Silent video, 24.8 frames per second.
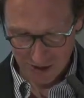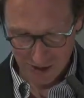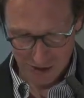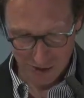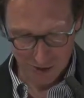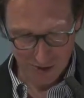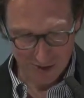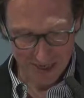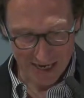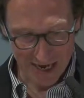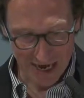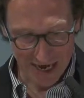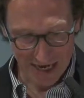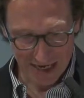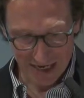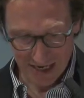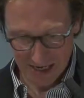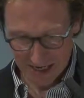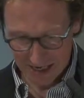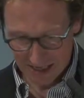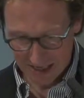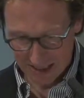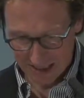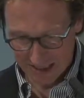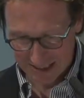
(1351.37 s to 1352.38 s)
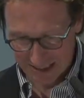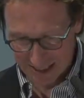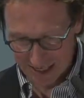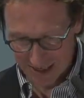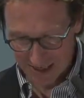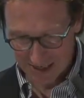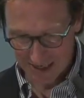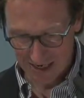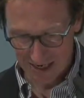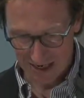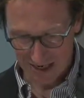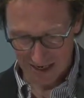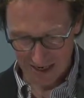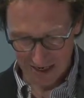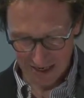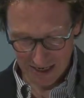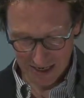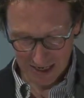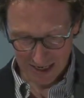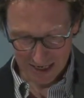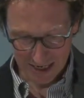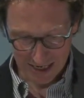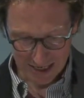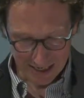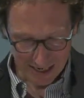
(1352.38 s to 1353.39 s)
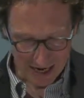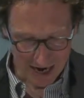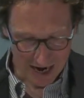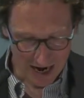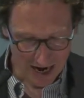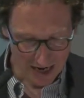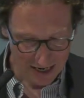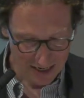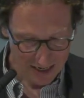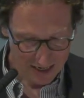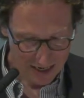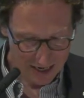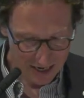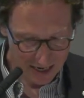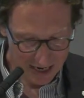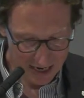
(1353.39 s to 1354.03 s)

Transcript: Today, Syria, Iraq,